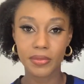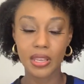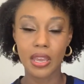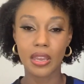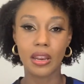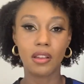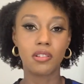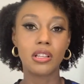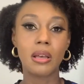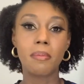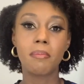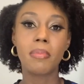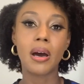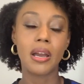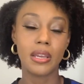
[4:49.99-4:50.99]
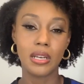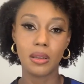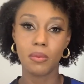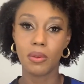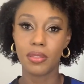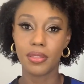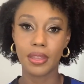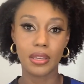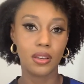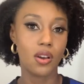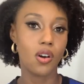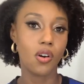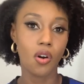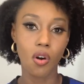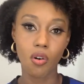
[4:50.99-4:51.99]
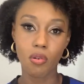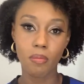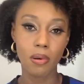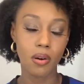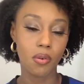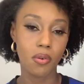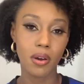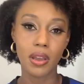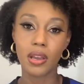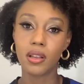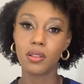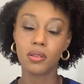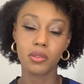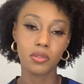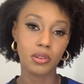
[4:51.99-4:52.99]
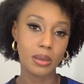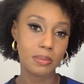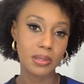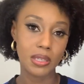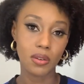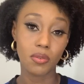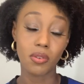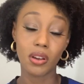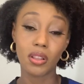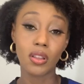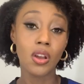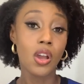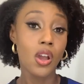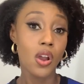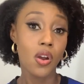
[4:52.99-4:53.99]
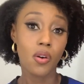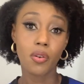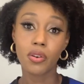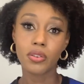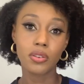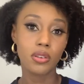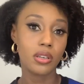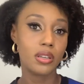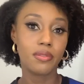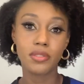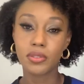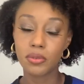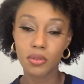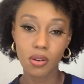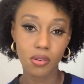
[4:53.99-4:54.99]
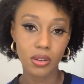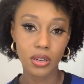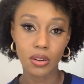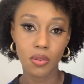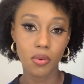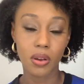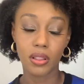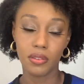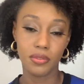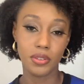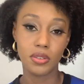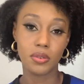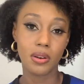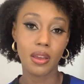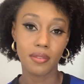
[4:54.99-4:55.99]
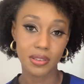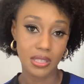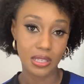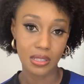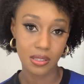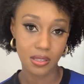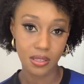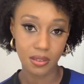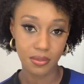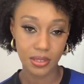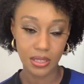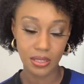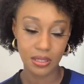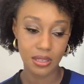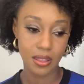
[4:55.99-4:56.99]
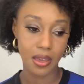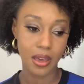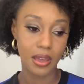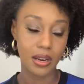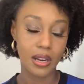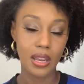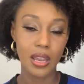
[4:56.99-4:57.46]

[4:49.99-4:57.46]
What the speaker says: and I'll combine it with like a jojoba oil or grapeseed oil, or you could even do coconut oil if you don't have a sensitivity to that.